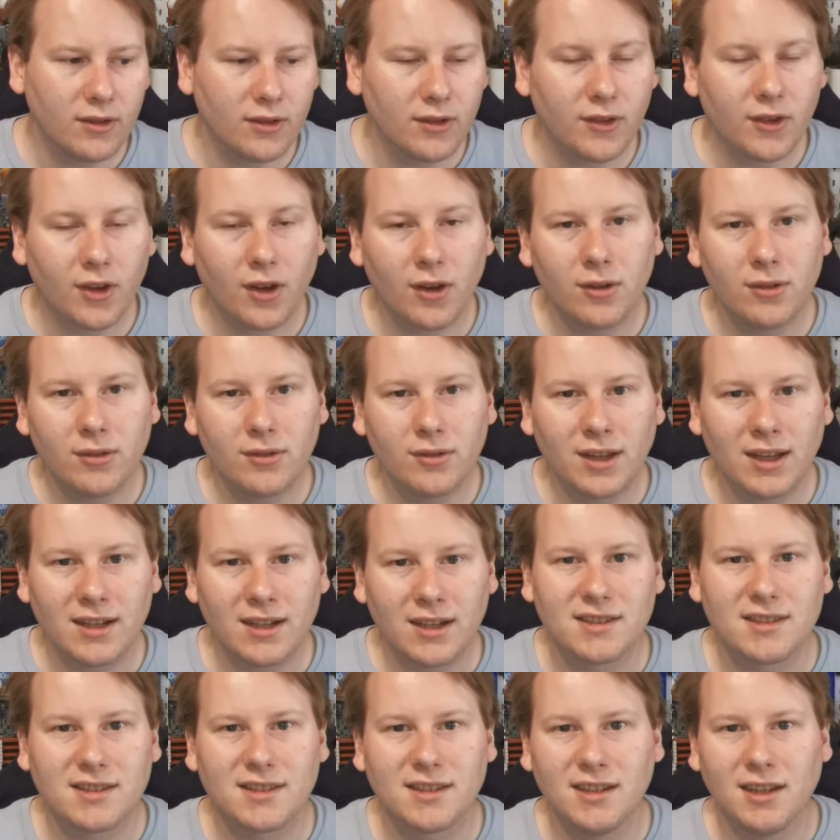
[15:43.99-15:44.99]
So
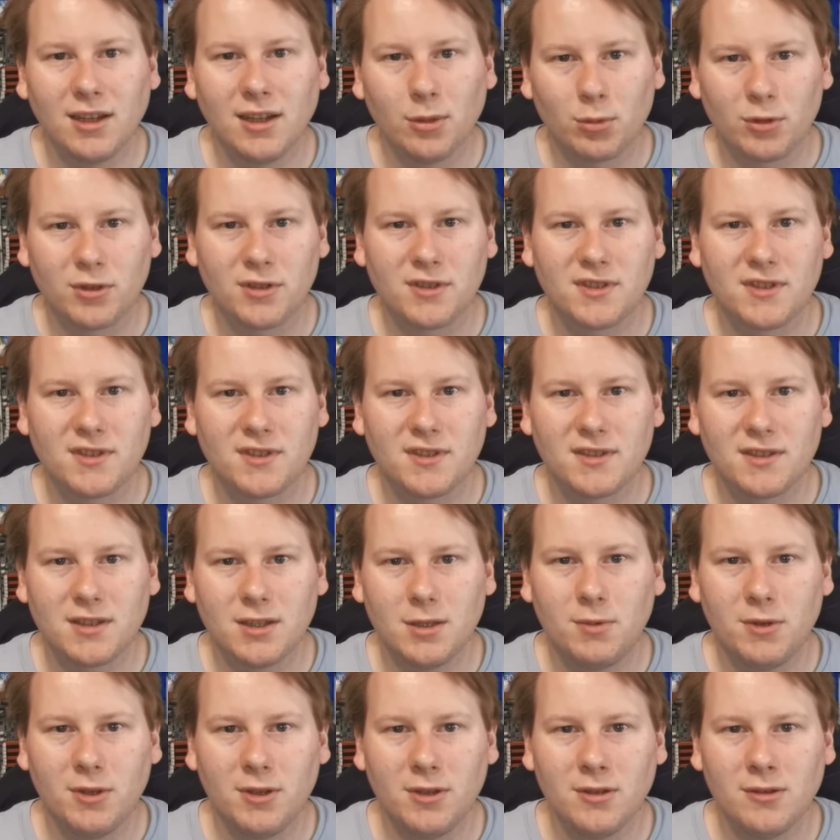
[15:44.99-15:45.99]
that's the Elbrus
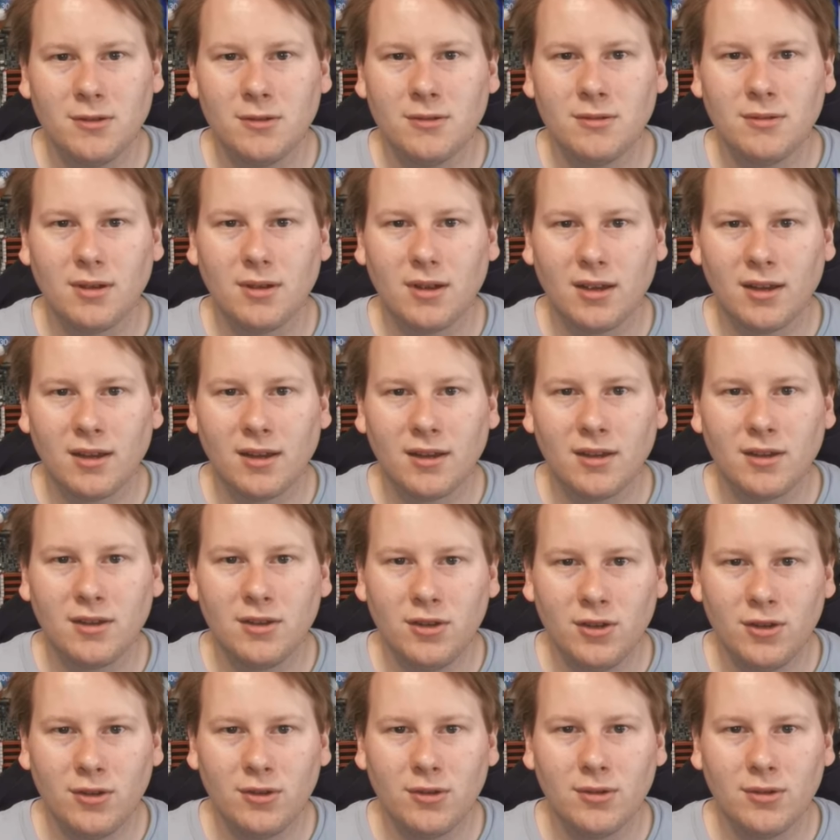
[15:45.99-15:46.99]
C P U uh,
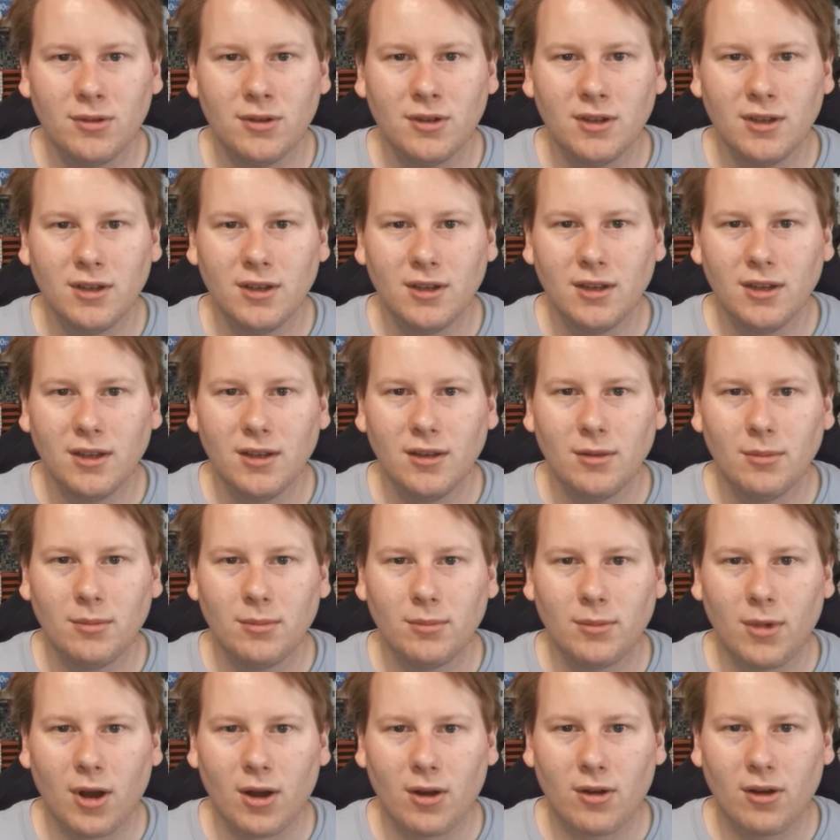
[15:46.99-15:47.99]
new
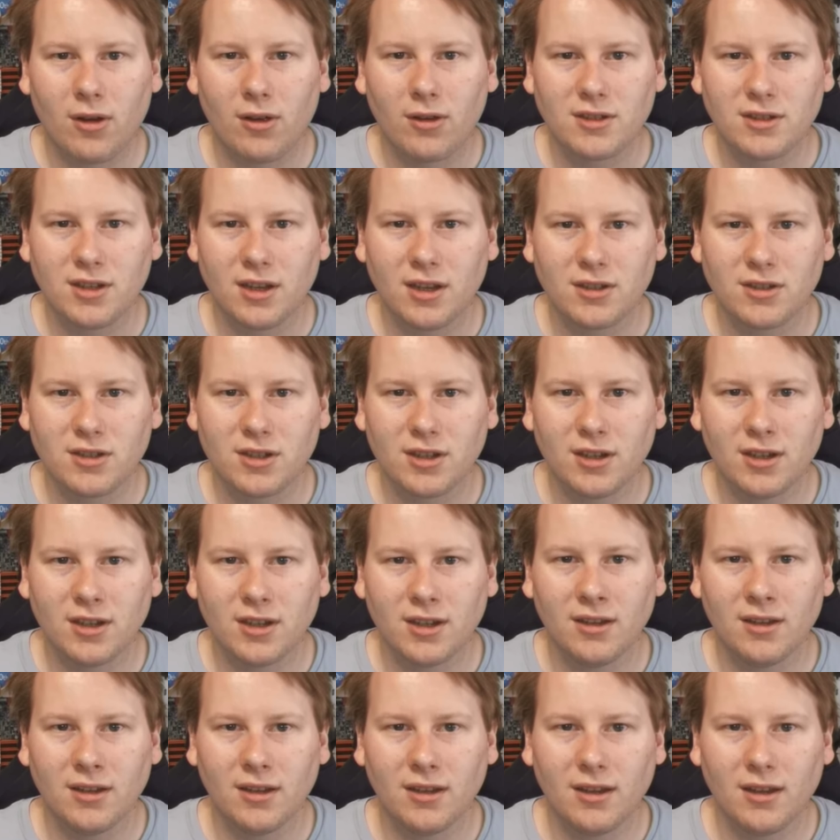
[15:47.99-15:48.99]

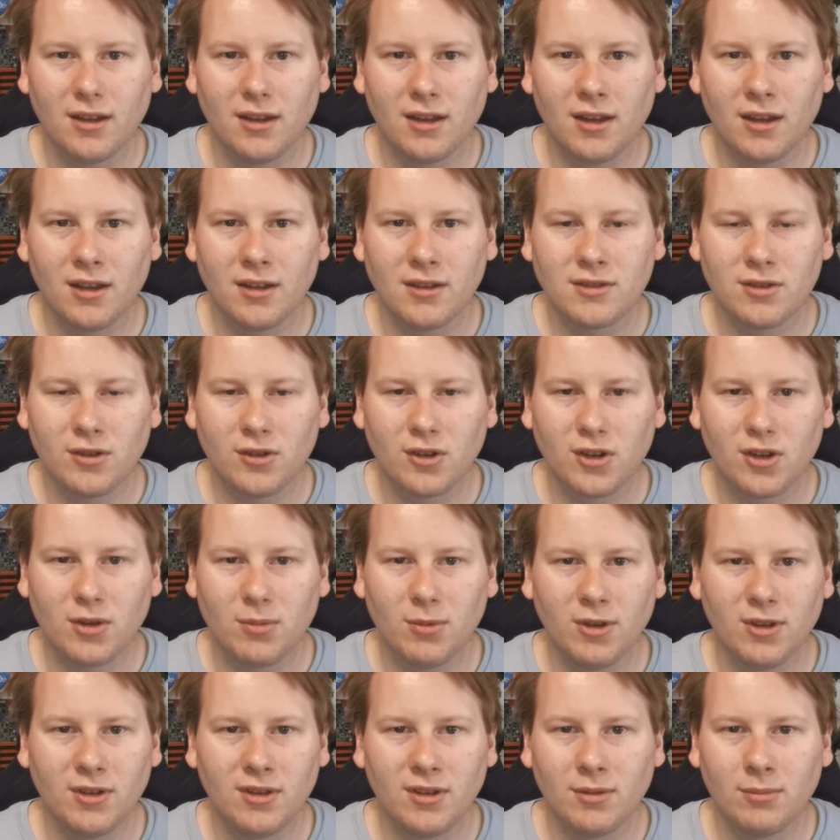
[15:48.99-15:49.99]
microarchitecture uh,
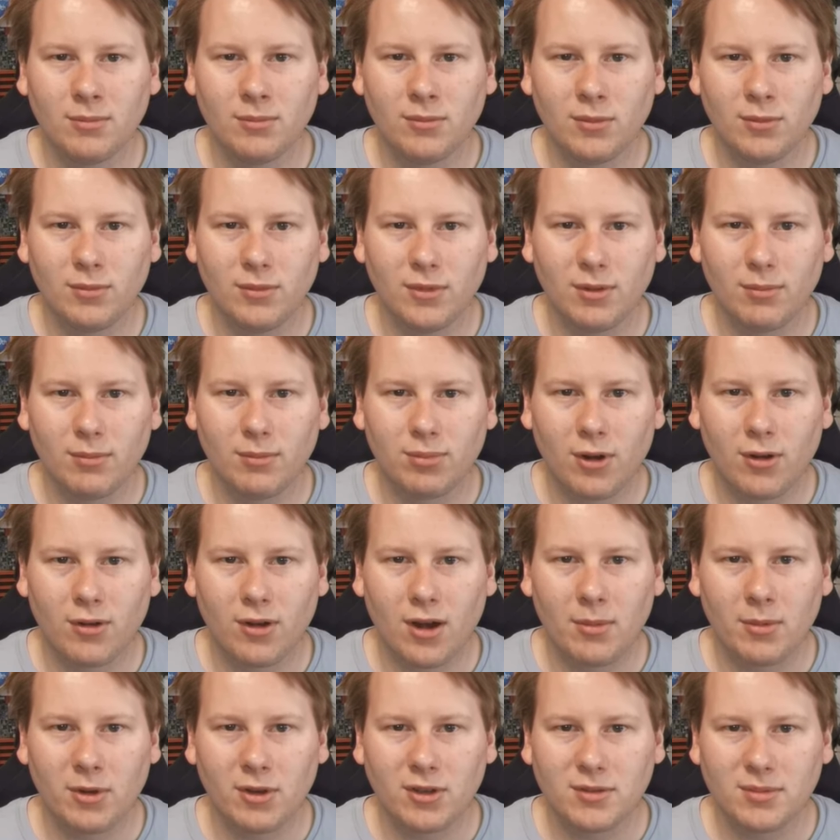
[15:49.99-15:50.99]
document and
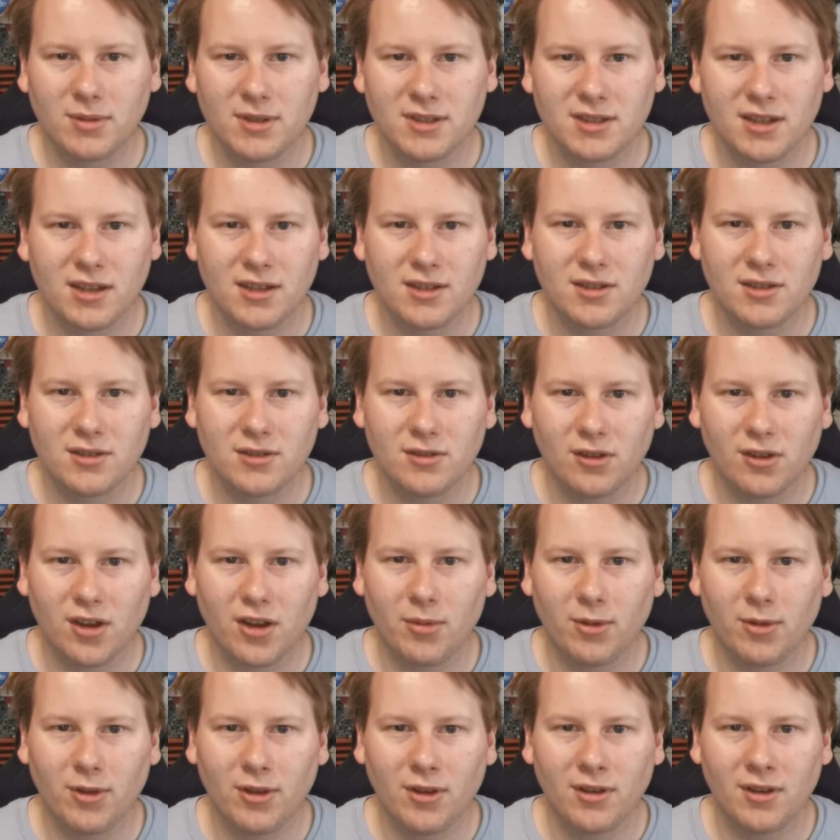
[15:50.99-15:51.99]
programming optimization
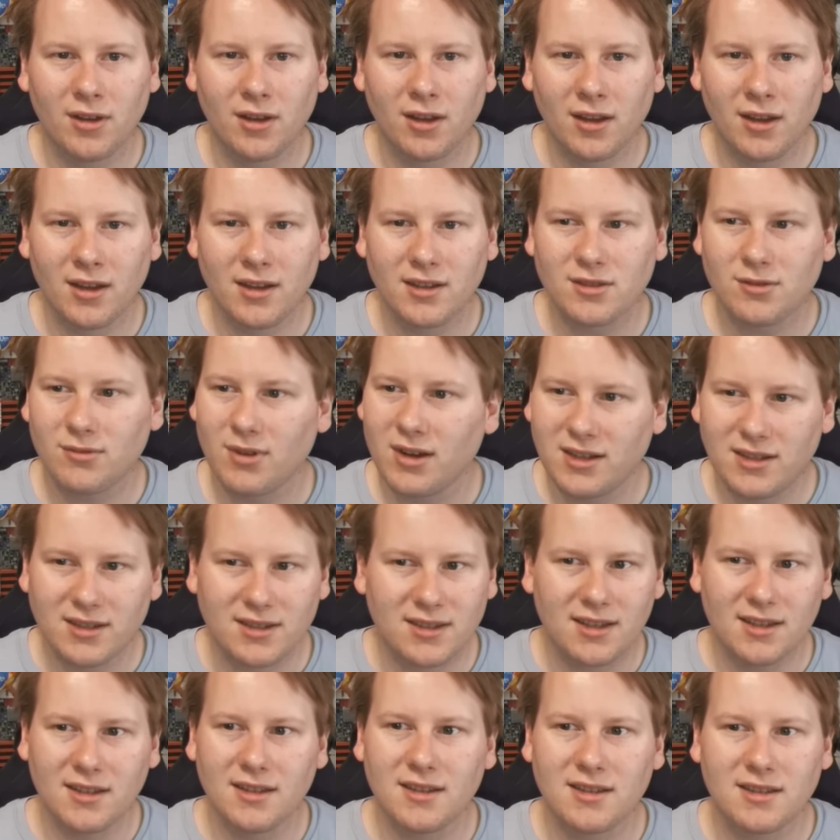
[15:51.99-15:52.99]
document. Uh, it's great to
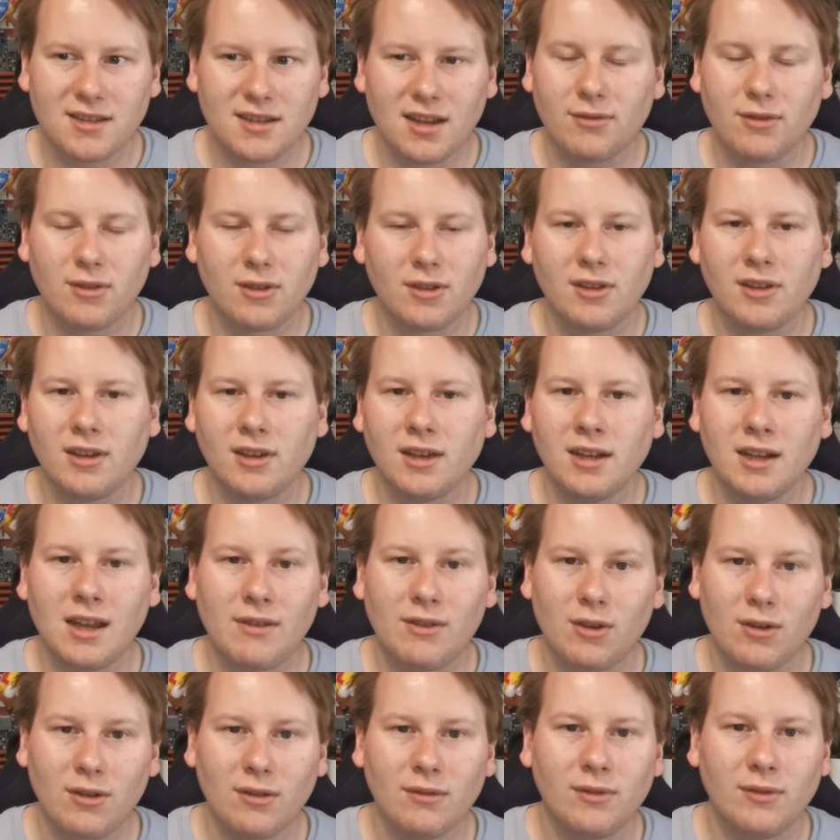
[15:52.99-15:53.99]
see this stuff online.
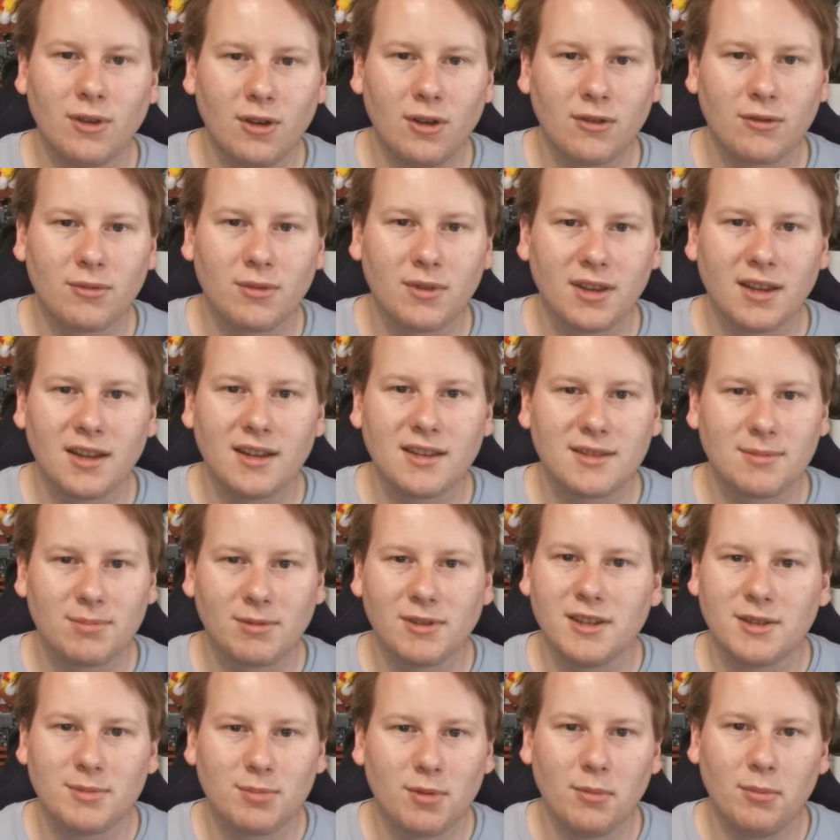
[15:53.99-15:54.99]
If you're involved with this,
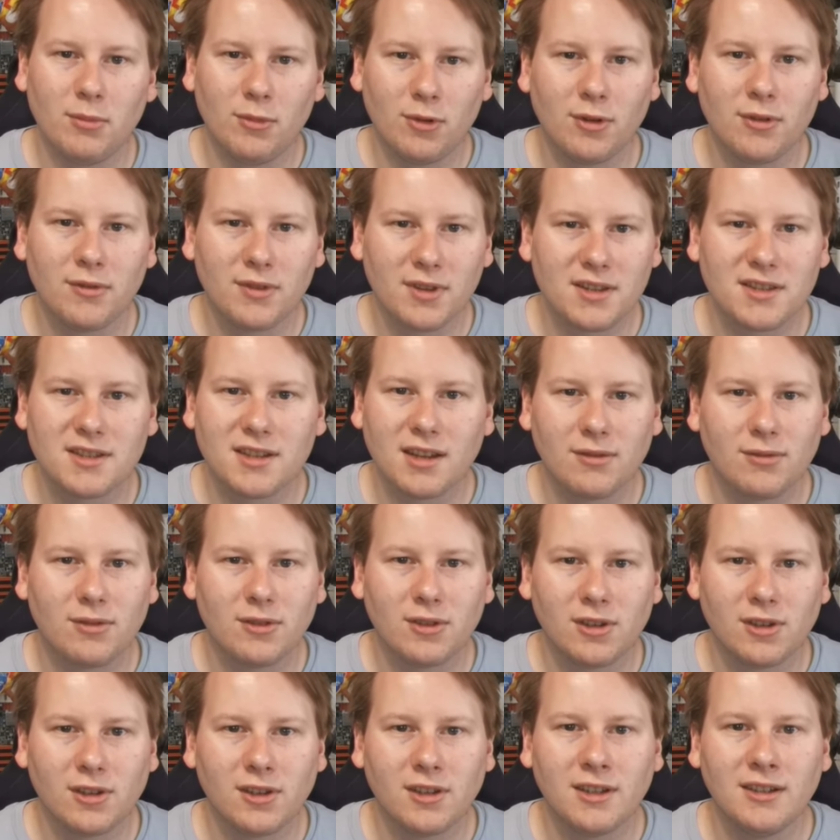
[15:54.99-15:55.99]
please put more of this stuff
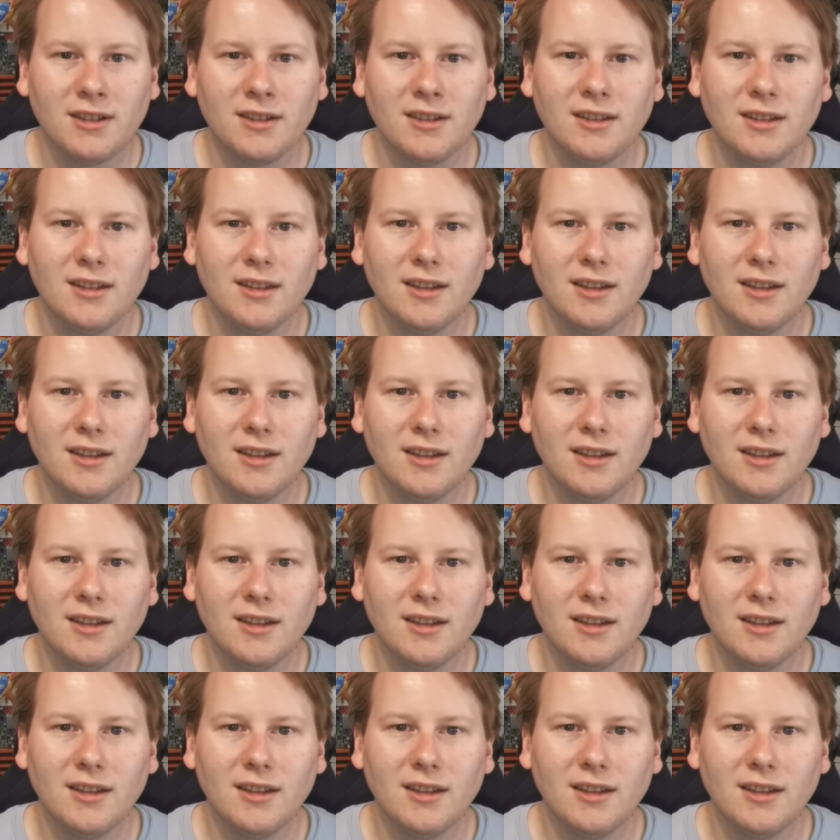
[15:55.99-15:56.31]
online.